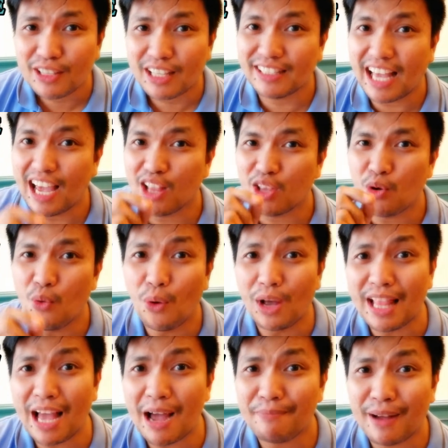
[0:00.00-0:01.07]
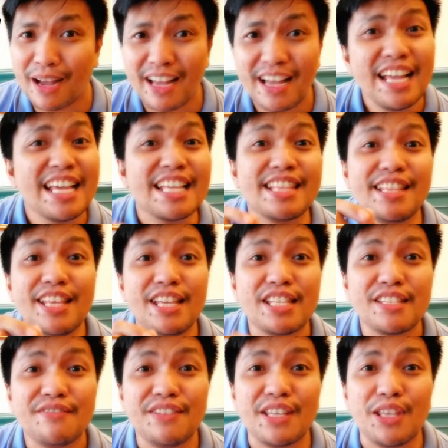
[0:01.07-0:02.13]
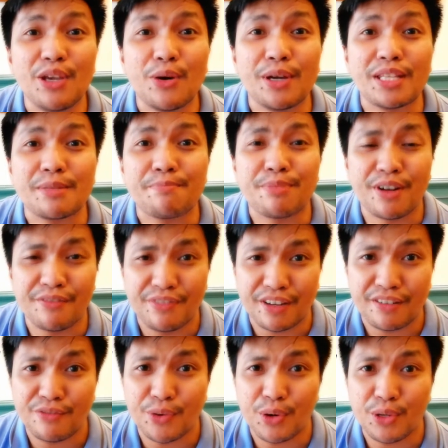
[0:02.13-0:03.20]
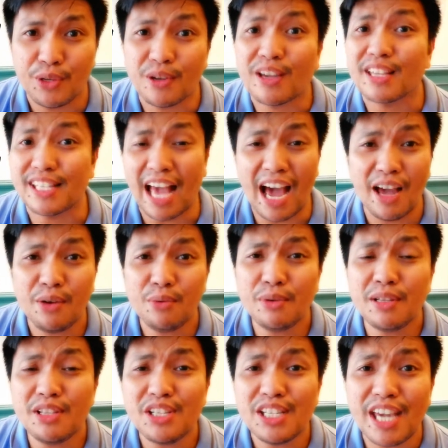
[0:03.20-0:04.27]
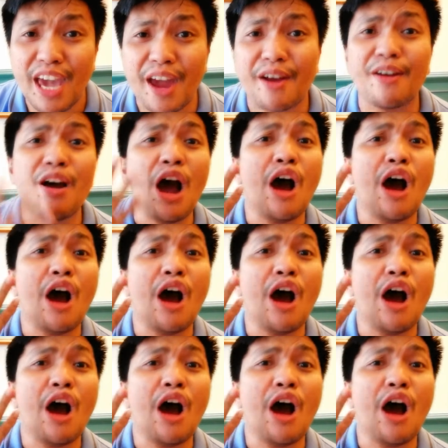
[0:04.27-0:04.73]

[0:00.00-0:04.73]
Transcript: Dahil kung wala pa, this video is perfect for you because I will share